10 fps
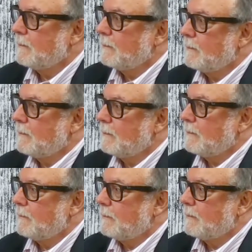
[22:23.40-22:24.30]

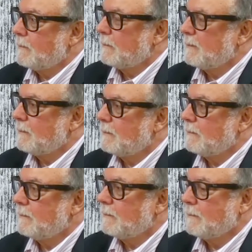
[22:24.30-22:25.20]

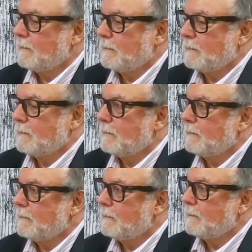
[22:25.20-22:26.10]

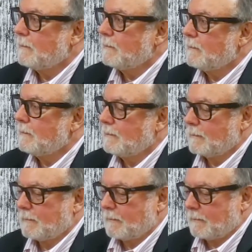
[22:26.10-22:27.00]

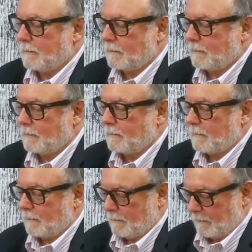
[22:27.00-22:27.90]

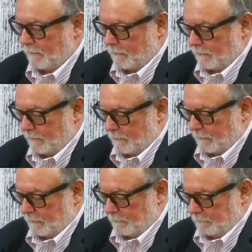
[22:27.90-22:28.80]

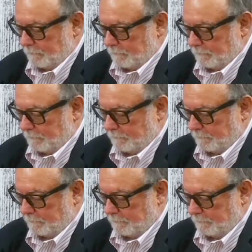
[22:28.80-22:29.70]

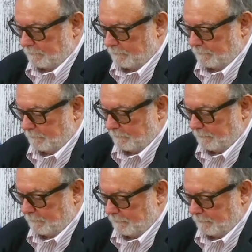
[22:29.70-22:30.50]
[no speech]